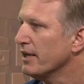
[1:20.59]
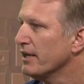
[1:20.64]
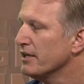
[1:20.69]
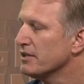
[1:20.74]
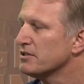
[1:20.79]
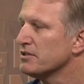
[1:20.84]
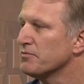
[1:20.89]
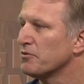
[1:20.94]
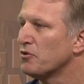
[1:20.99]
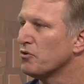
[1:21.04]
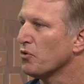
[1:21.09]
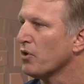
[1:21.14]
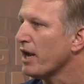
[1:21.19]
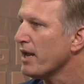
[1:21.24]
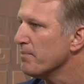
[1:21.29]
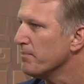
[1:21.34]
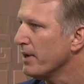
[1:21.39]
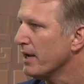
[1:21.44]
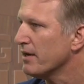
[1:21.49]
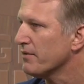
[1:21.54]
And it's a
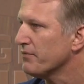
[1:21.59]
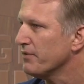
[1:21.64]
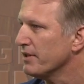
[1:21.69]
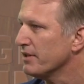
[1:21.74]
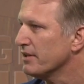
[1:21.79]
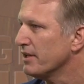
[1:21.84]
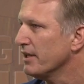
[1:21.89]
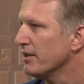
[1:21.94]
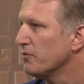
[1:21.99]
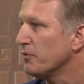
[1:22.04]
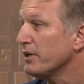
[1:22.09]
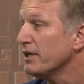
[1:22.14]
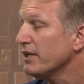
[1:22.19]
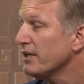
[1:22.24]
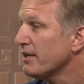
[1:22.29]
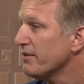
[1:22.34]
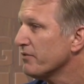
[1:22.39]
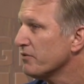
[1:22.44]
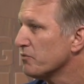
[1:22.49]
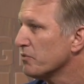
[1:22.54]
great benefit that we
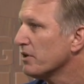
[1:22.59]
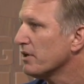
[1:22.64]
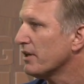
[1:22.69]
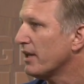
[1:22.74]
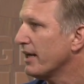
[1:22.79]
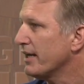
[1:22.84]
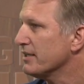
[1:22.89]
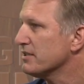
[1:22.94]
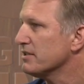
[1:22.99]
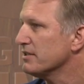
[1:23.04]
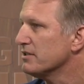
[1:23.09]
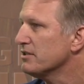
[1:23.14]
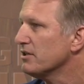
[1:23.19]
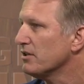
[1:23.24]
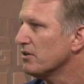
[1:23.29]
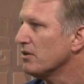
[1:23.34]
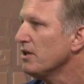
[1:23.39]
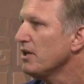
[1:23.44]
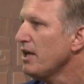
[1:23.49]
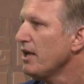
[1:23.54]
didn't even realize
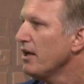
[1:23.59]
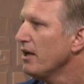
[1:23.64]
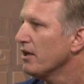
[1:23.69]
until